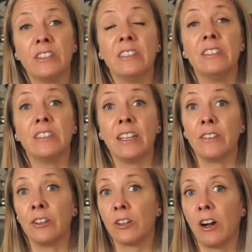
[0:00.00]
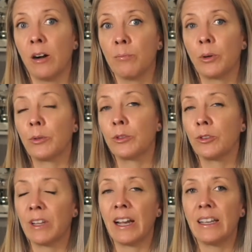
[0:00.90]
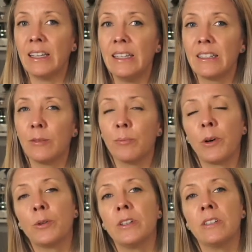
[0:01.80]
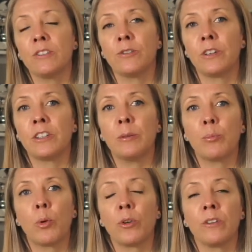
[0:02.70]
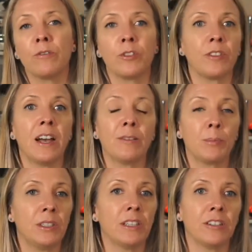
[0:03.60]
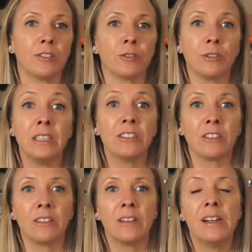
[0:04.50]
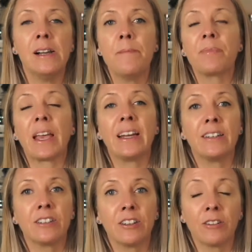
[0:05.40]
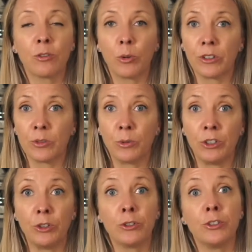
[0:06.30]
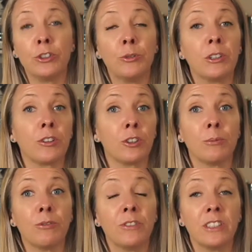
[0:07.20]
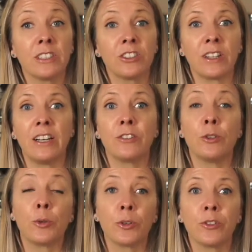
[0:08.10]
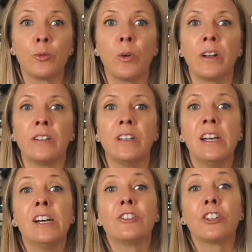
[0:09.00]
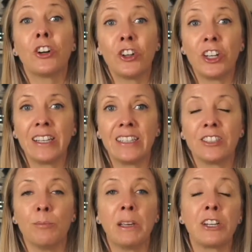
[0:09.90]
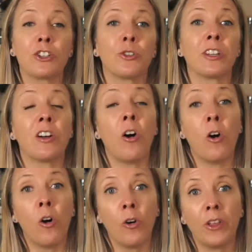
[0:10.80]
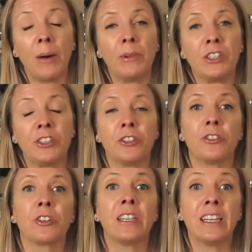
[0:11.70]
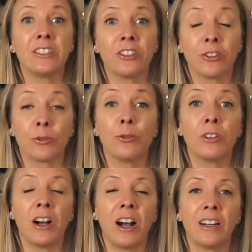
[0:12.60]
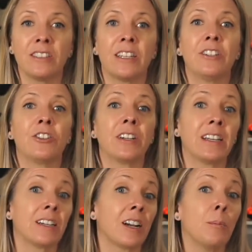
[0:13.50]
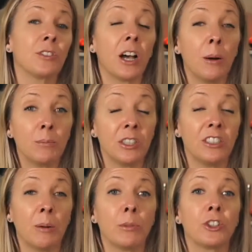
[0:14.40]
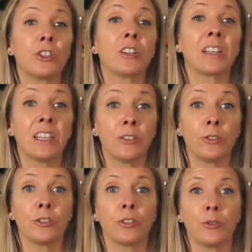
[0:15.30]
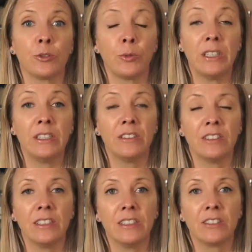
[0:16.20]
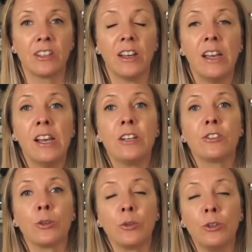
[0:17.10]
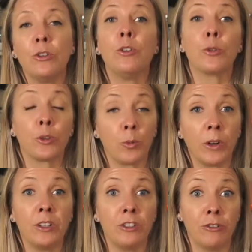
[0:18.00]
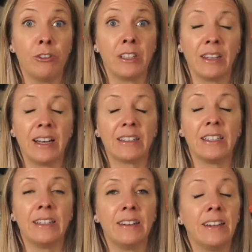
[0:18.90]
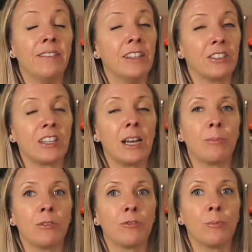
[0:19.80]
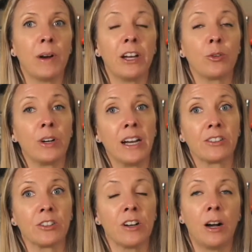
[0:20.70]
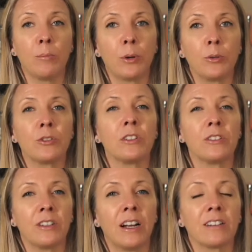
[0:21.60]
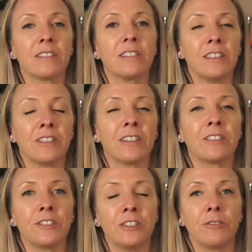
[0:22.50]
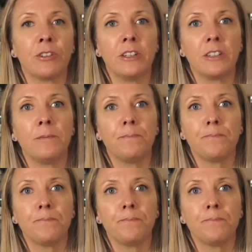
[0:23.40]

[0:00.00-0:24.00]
seeds in their compost. So that heat component is very important for that particular reason. And of course, when you're doing a thermophilic style, you're the one turning it to make sure that all that material gets through the hot center and comes up to temperature and kills those weed seeds. So you're the one doing that. In this type of bioreactor compost, it's a little different.